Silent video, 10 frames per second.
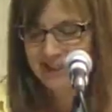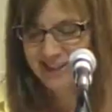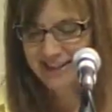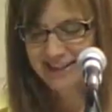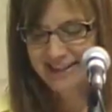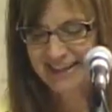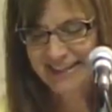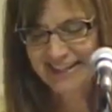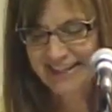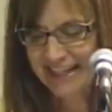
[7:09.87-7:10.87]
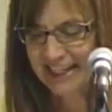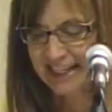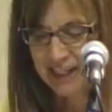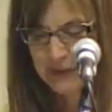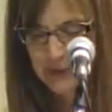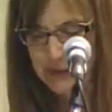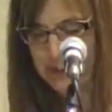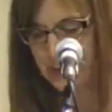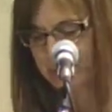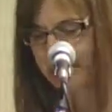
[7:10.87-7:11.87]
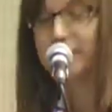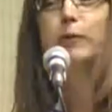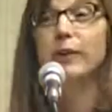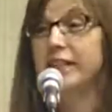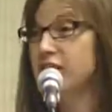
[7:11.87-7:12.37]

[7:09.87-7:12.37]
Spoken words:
And I'd like you to meet Maria